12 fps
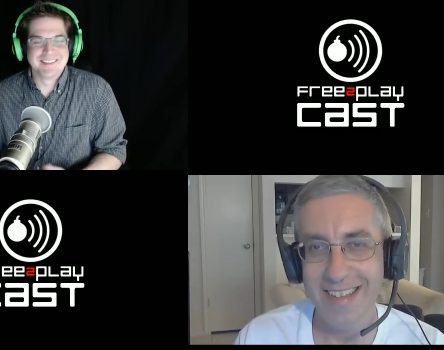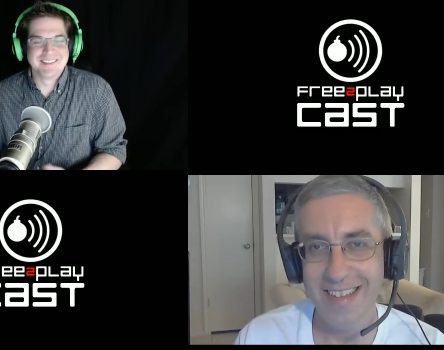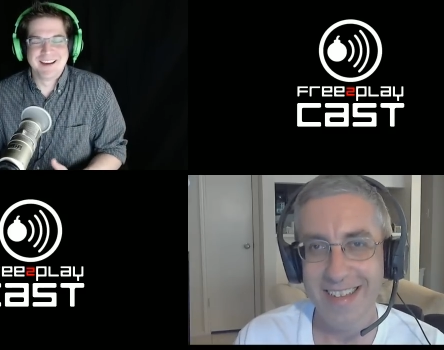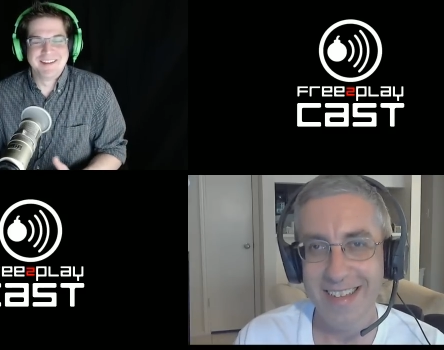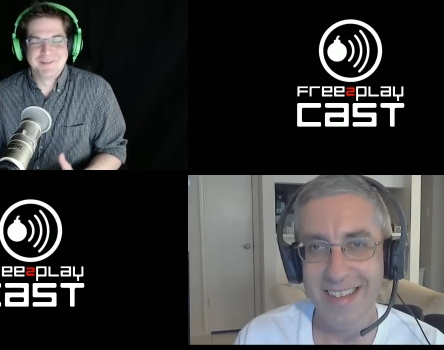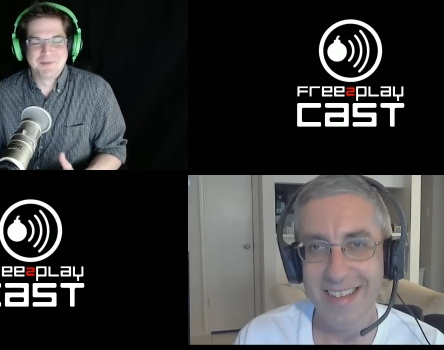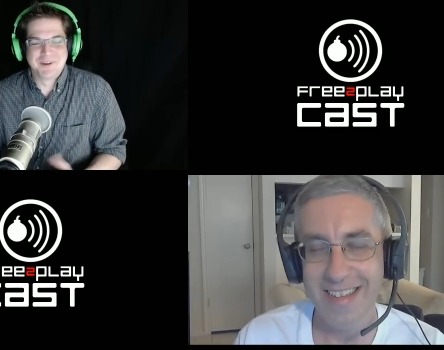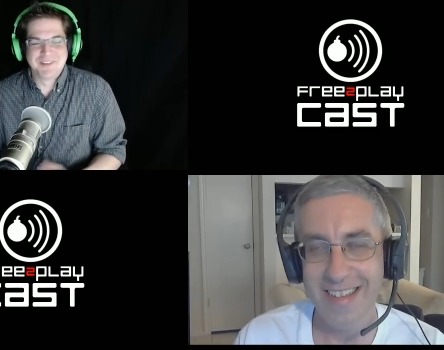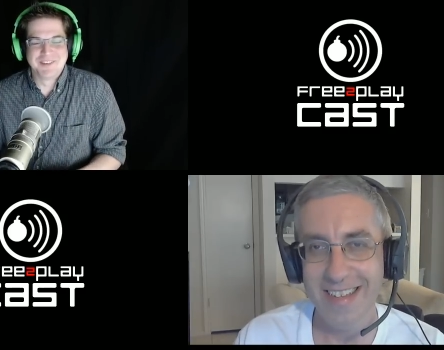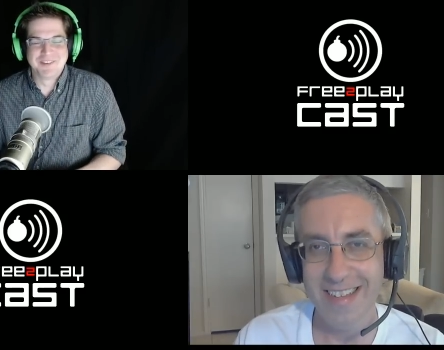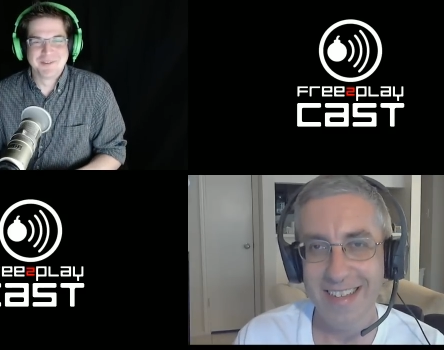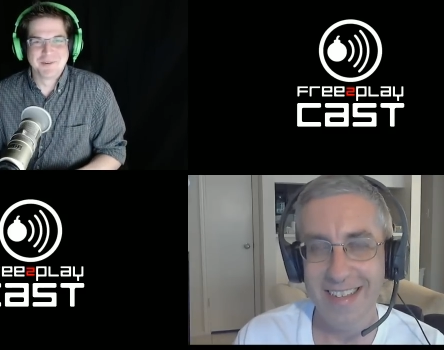Speaker 1: I just watch
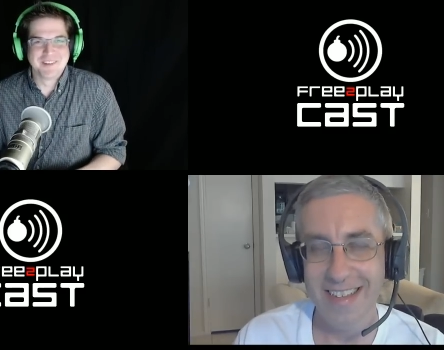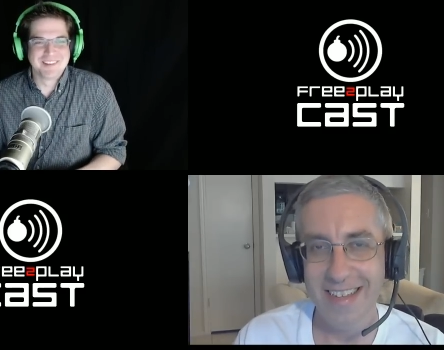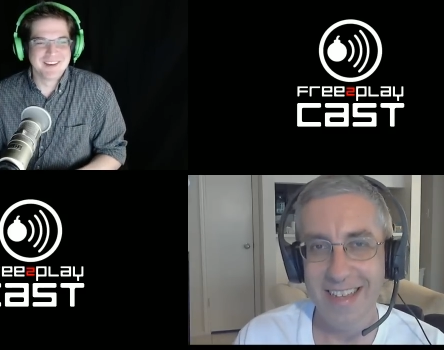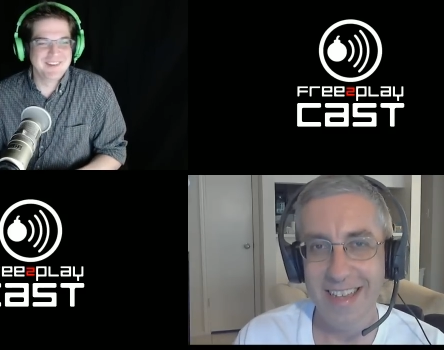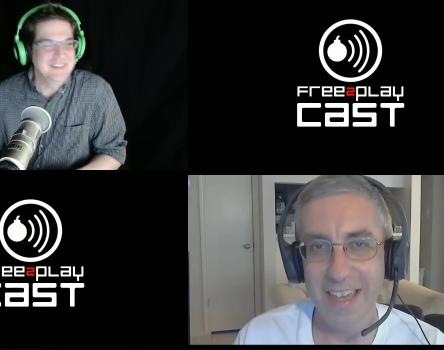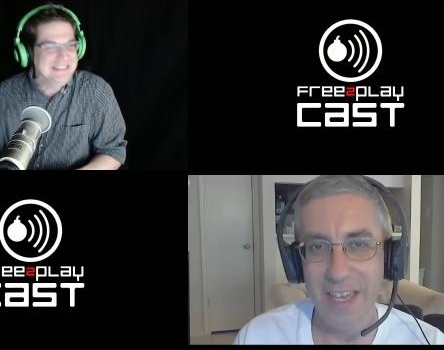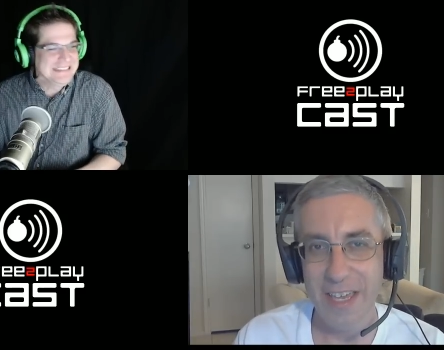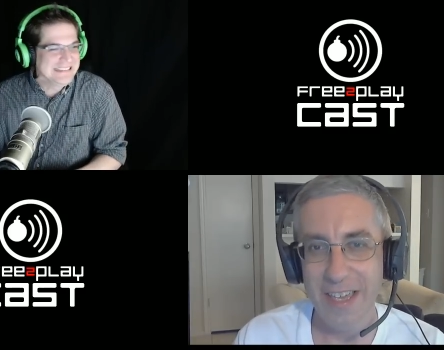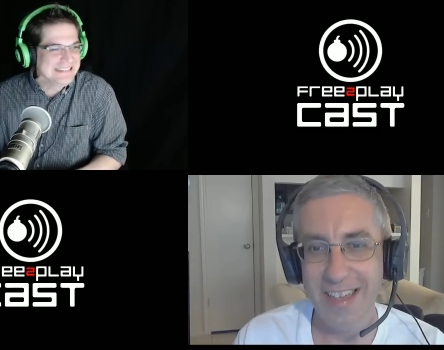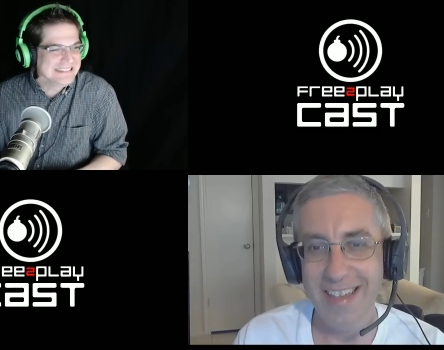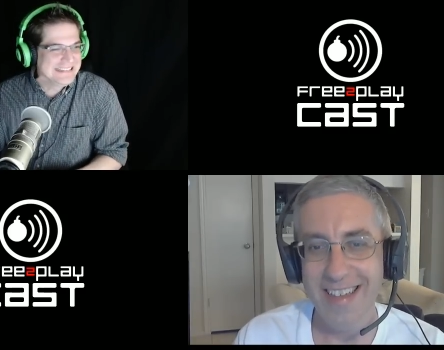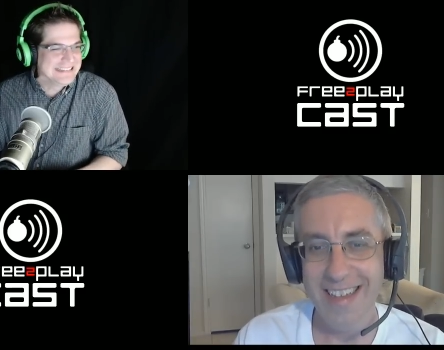the story stuff.
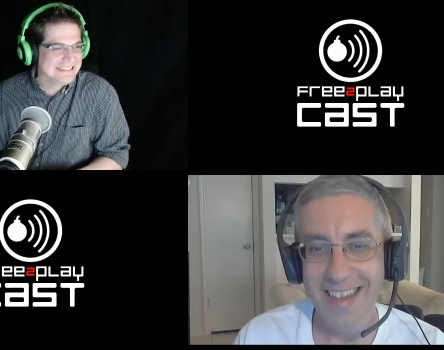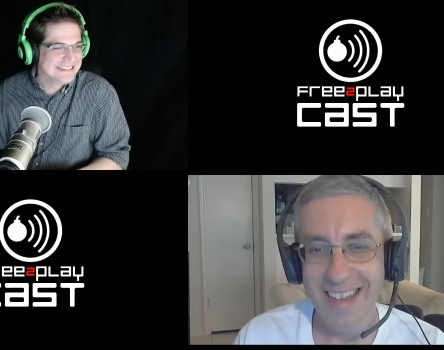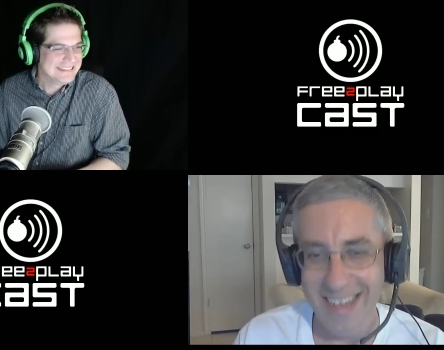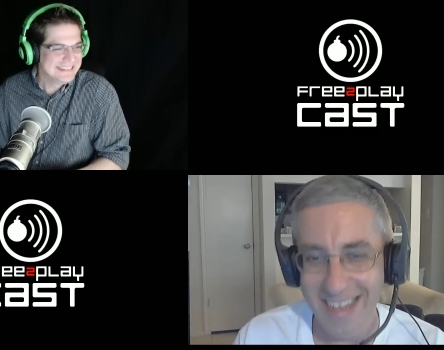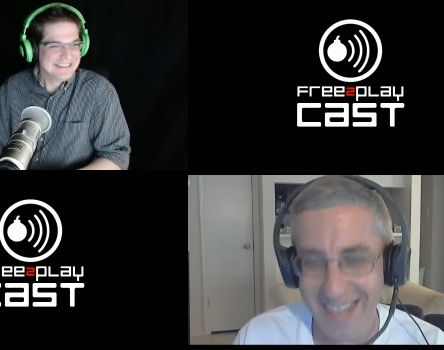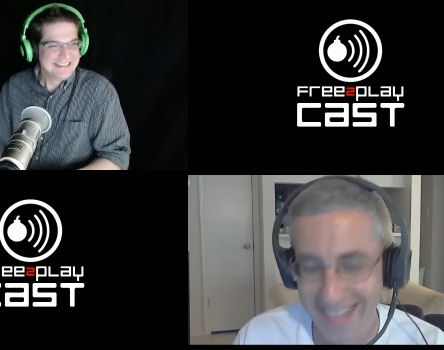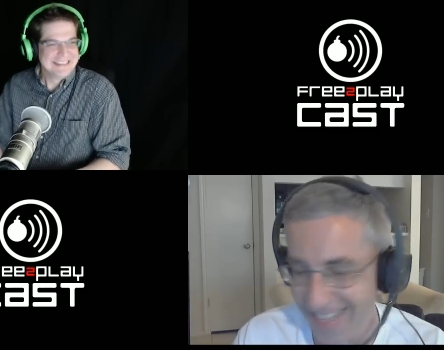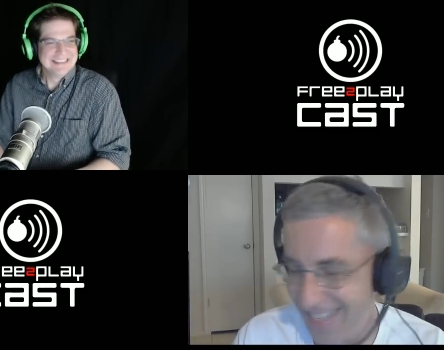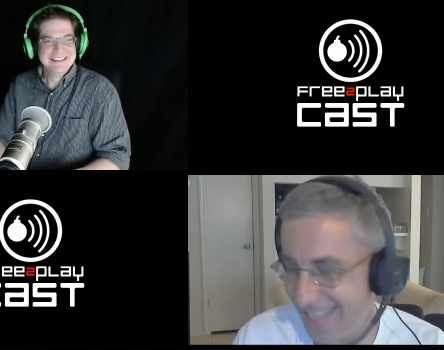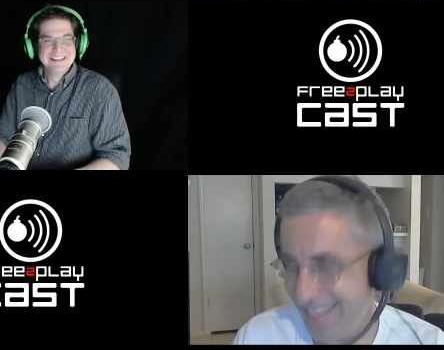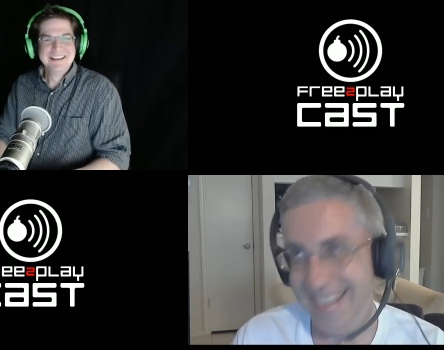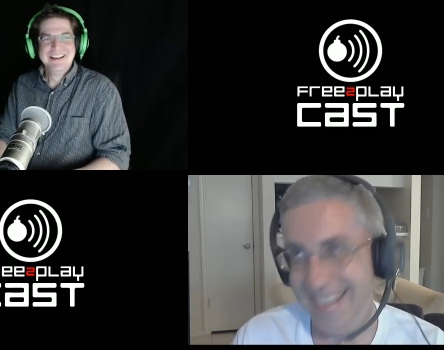
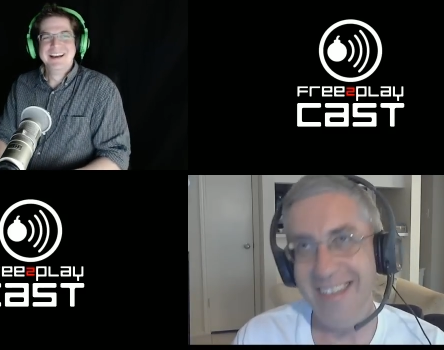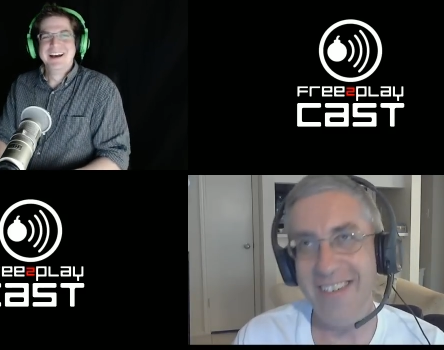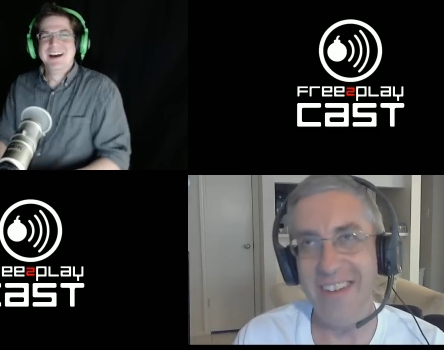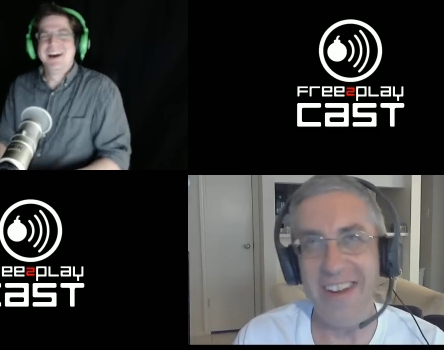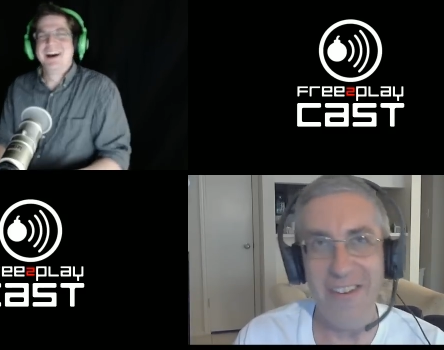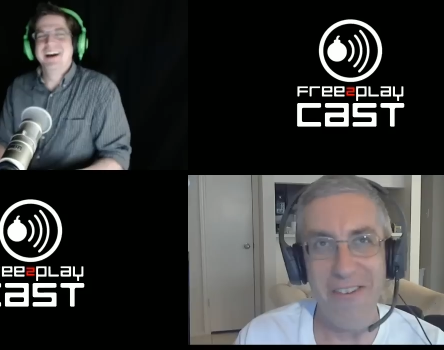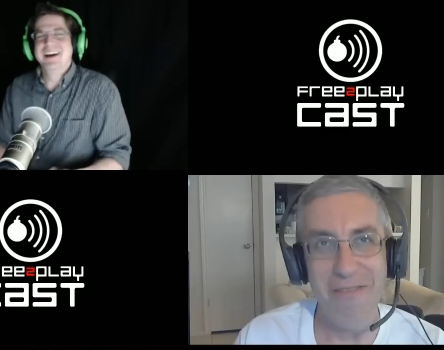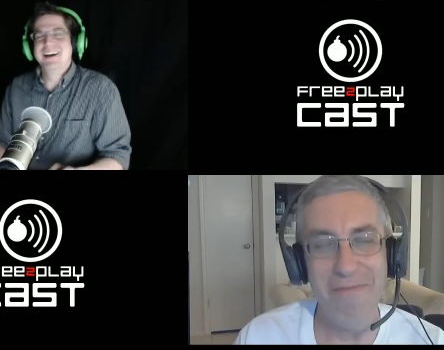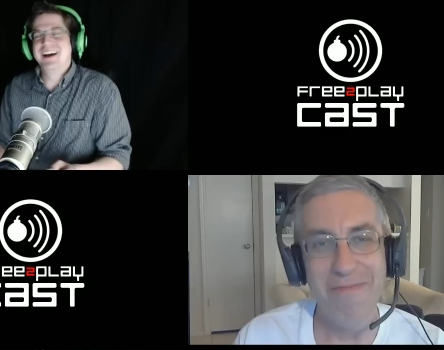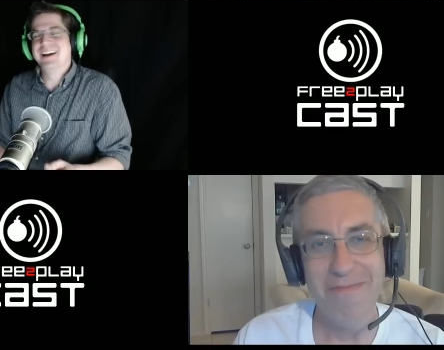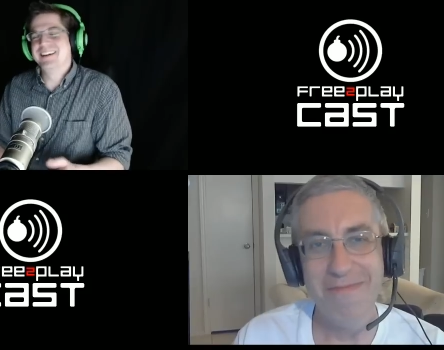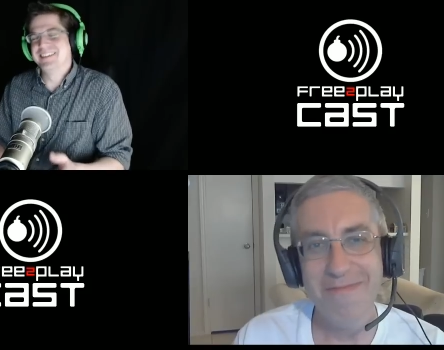Cheater.
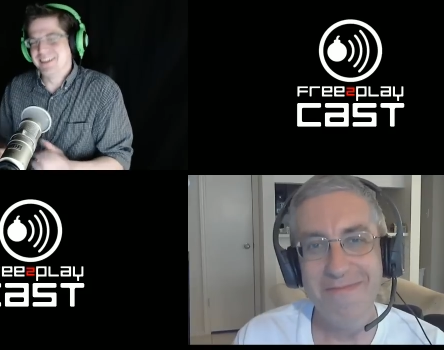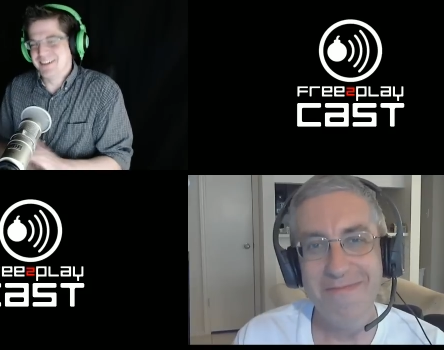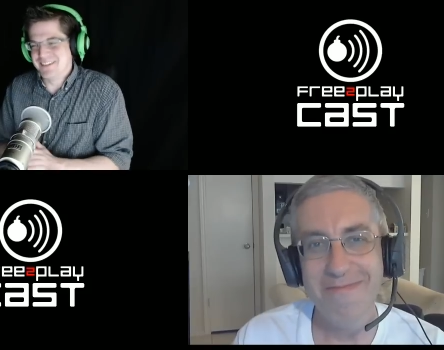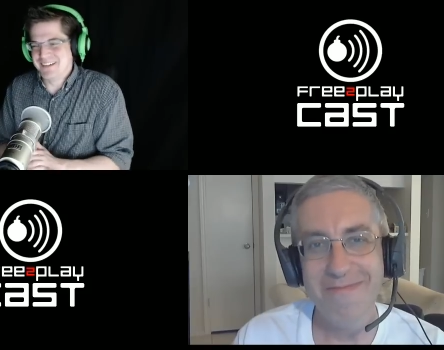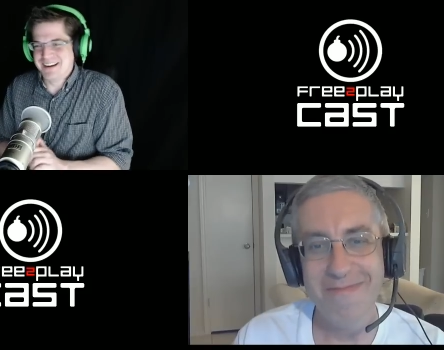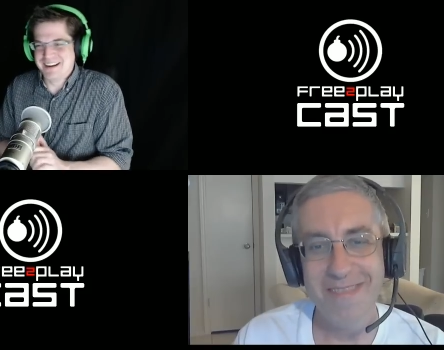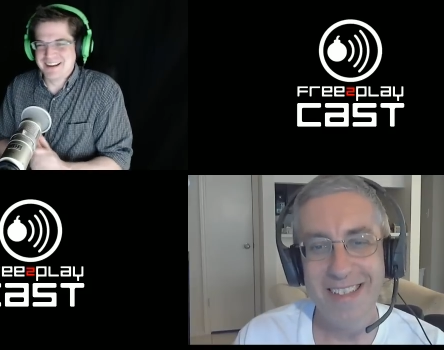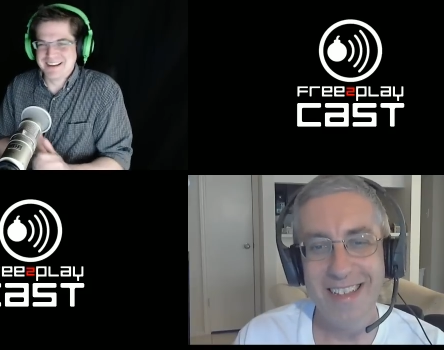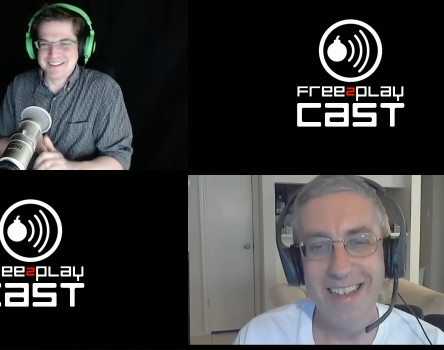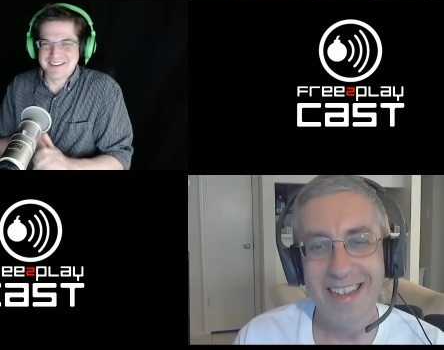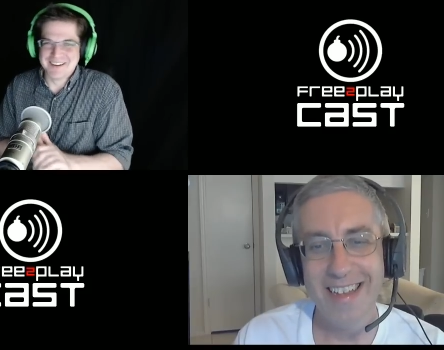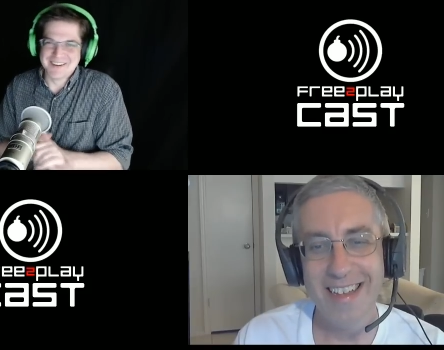I know,
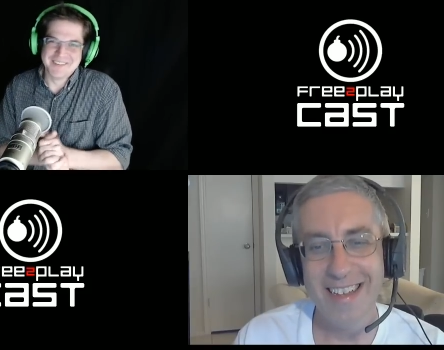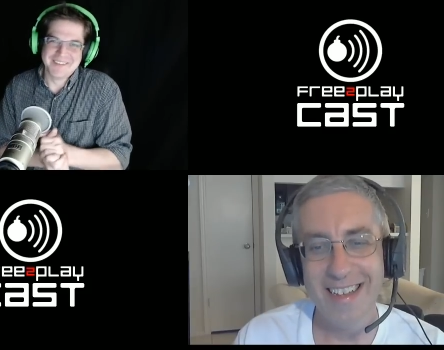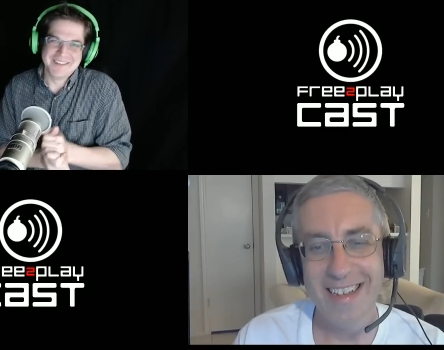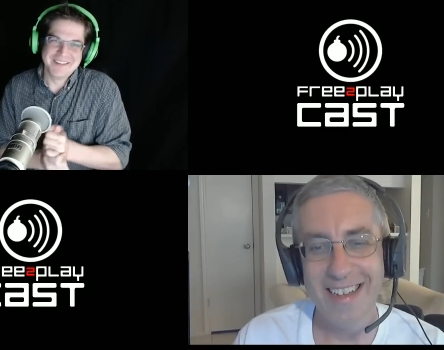I know.